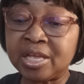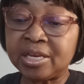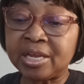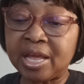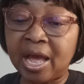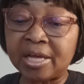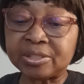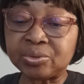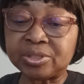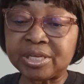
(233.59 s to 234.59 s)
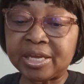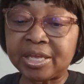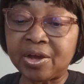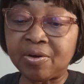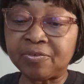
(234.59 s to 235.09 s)
They are to take
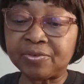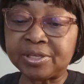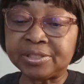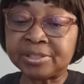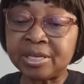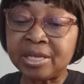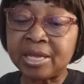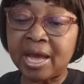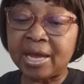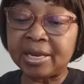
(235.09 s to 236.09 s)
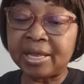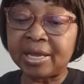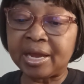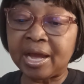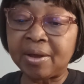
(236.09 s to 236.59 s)
care of it and
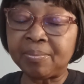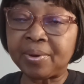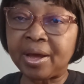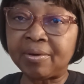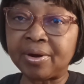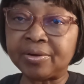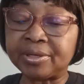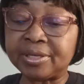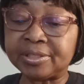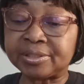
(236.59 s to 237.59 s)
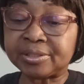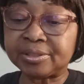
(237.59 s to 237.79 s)
encamp around it.